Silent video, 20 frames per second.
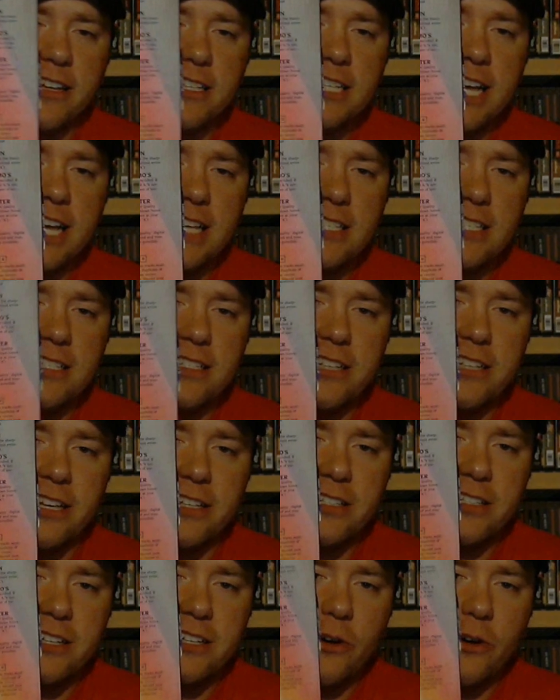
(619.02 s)
test
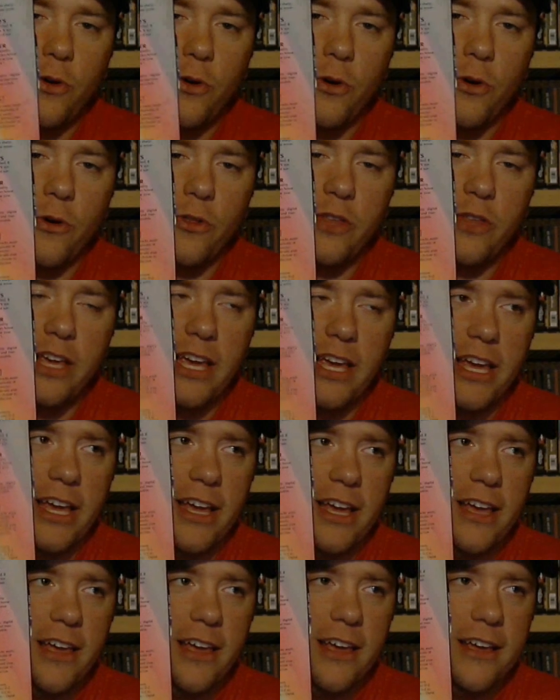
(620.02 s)
disc, or
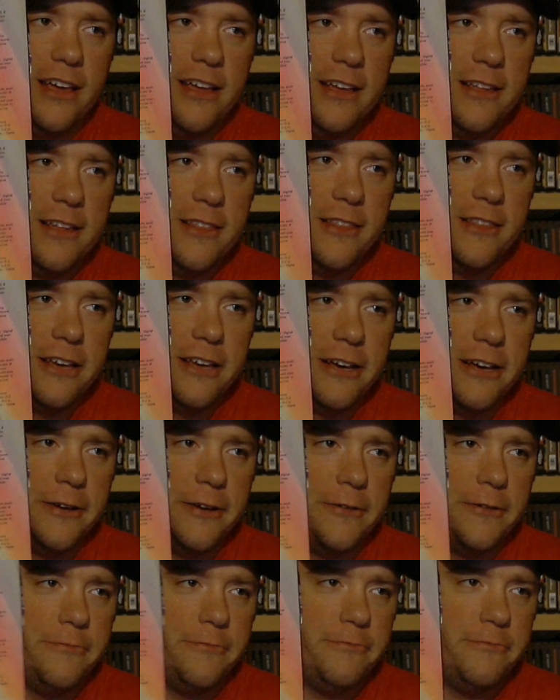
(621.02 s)
the
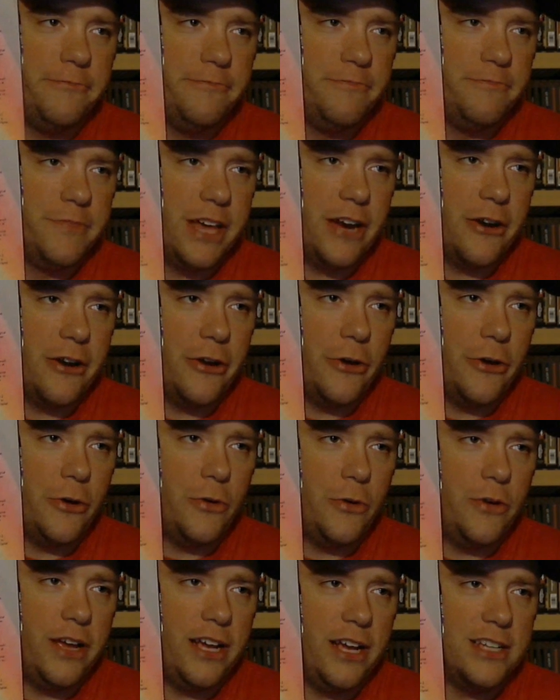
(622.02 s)
I don't
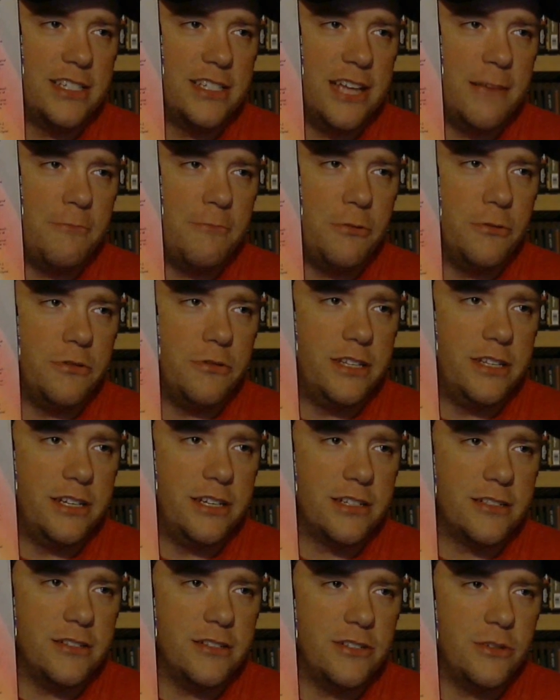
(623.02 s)
know, example
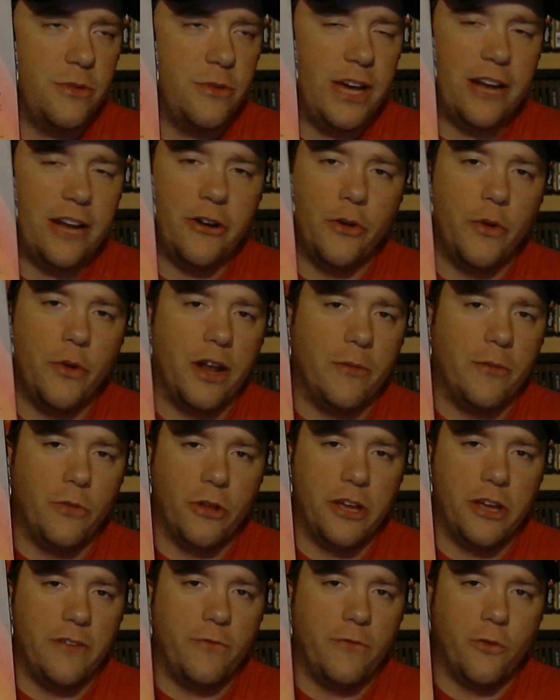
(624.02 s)
disc. I don't know what I'm
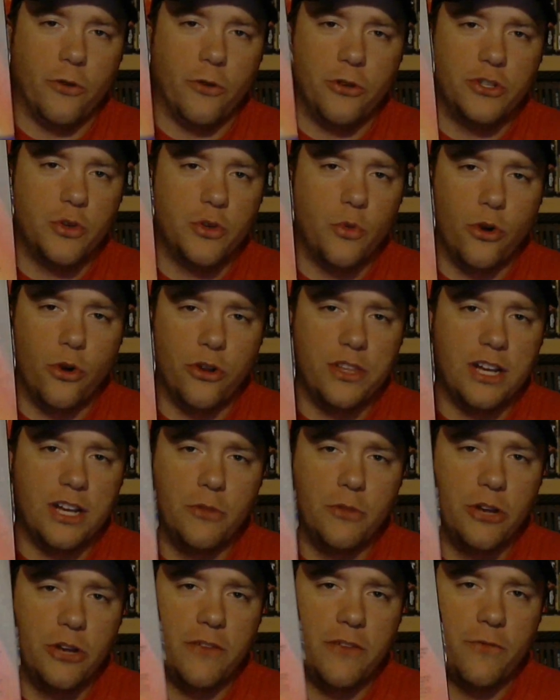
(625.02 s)
looking for. There's a word that
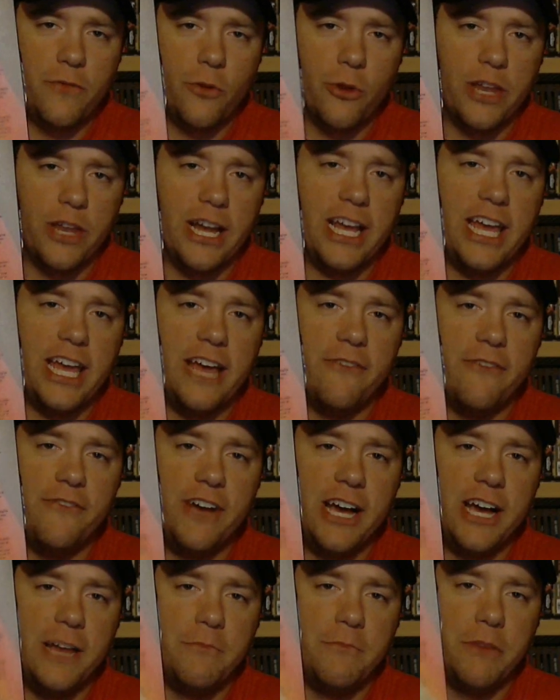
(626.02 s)
I'm looking for that I can't
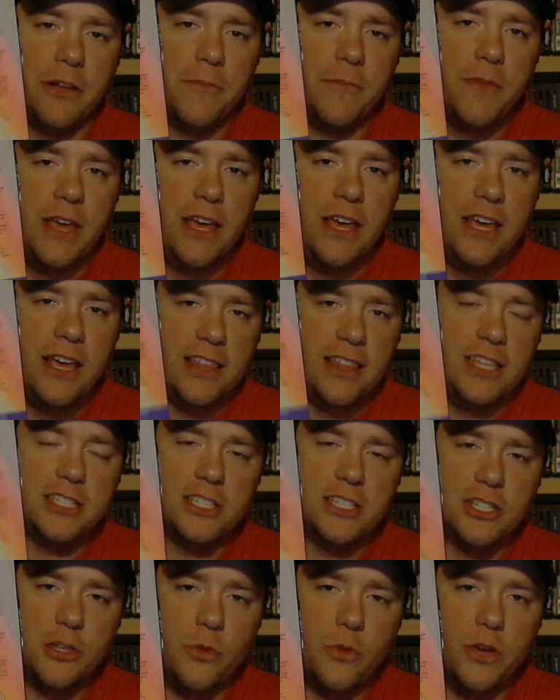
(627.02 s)
find, but
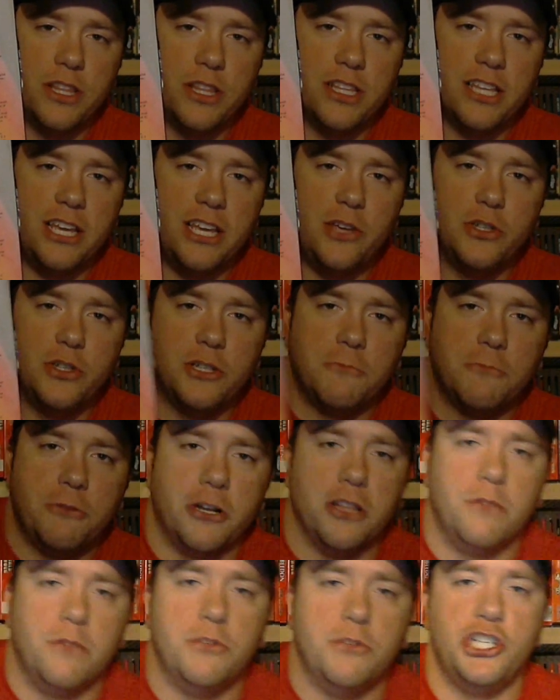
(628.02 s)
this is the one that they used to
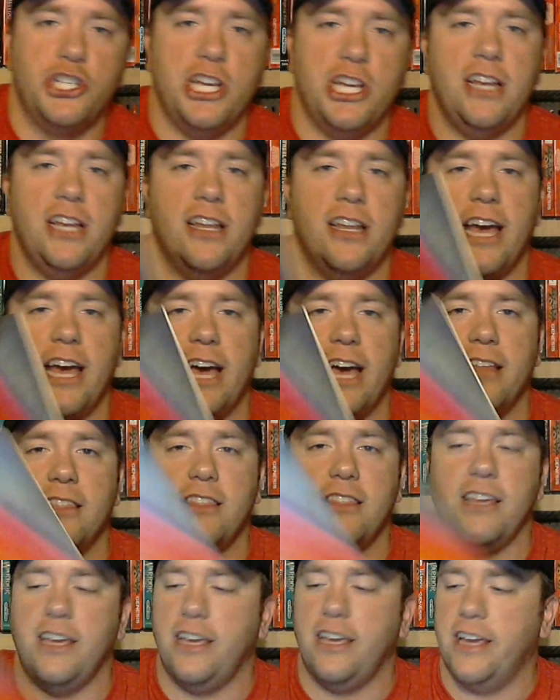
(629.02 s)
put in the machine
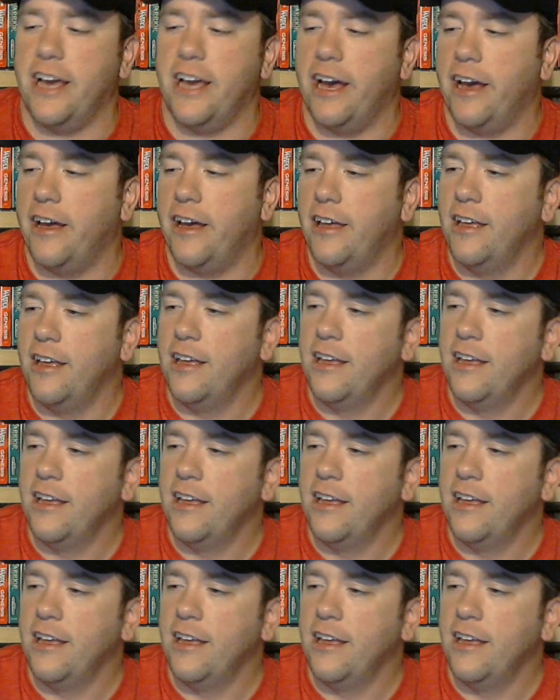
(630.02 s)
at the